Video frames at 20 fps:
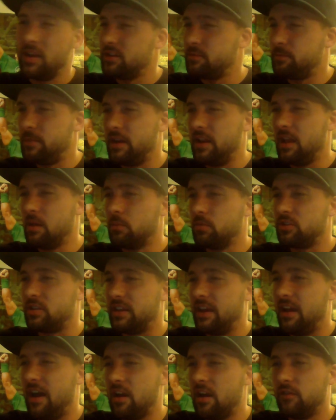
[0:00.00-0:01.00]
has been able to
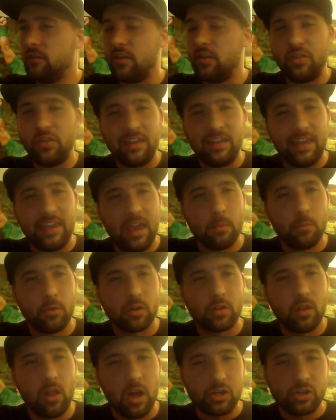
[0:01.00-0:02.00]
get out of, the
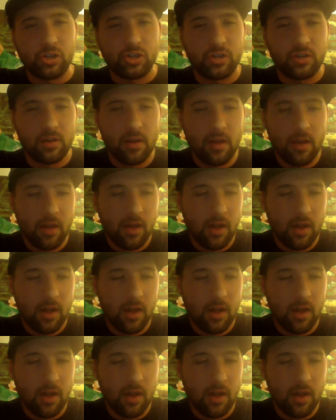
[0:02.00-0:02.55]
camel clutch.